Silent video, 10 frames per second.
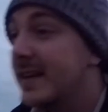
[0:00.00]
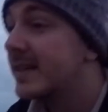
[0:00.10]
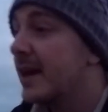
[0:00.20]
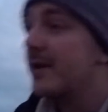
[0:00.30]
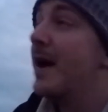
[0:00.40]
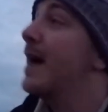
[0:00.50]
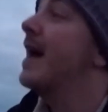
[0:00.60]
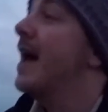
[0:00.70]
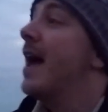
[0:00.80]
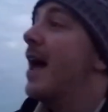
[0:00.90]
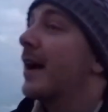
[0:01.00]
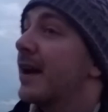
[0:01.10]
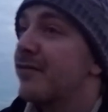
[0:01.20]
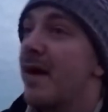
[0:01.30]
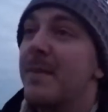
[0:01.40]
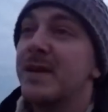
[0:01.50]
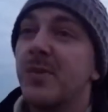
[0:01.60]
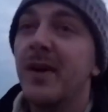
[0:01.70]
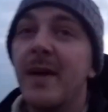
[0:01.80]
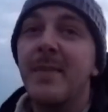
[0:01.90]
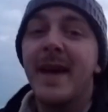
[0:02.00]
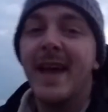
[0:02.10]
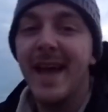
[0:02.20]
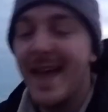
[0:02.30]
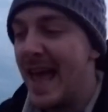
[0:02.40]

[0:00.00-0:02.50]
So I'm gonna wrap this one up here.